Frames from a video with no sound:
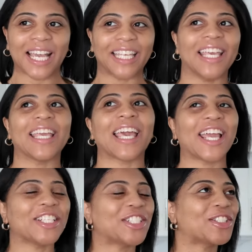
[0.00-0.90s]
excited. In
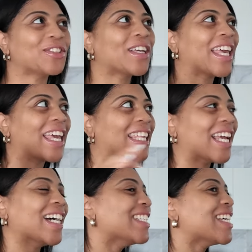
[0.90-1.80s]
case you
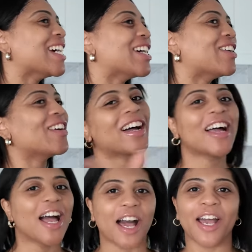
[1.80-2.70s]
cannot tell,
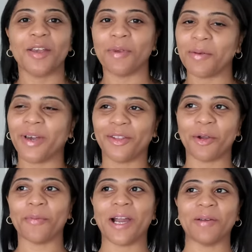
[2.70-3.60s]
I am in my new
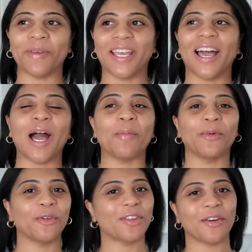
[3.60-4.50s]
apartment. I
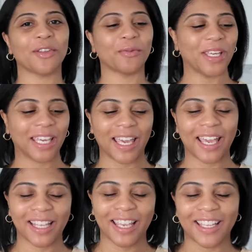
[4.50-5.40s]
moved over the
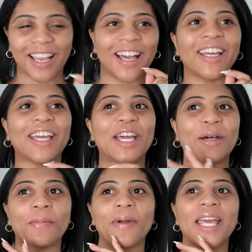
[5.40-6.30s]
weekend and I
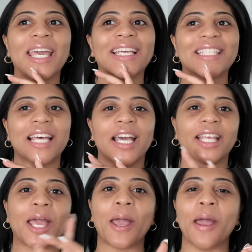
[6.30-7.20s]
am
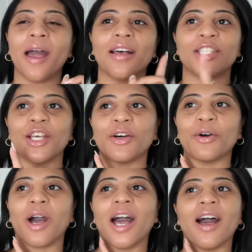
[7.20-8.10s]
excited.
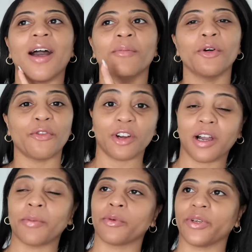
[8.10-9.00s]
So I moved for a
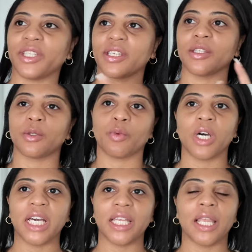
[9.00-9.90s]
couple reasons.
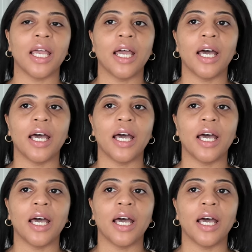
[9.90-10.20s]
One,